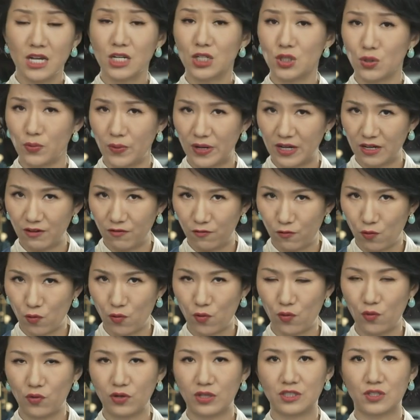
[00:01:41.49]

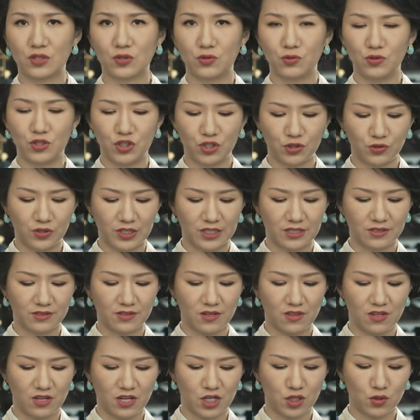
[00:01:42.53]
24 school shootings
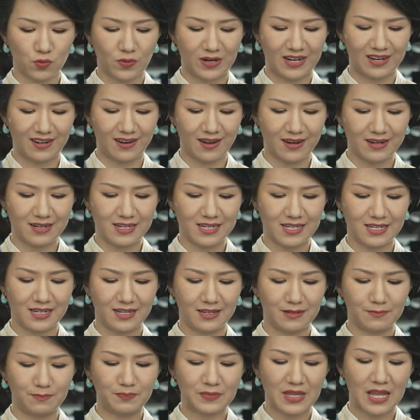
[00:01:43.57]
in the year
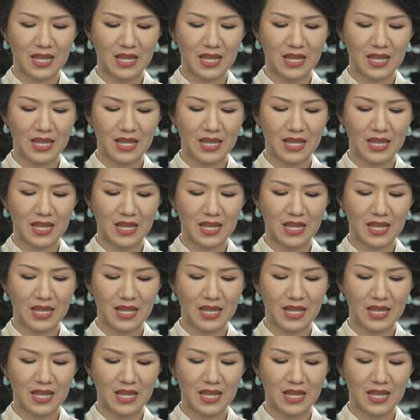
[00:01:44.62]
2019.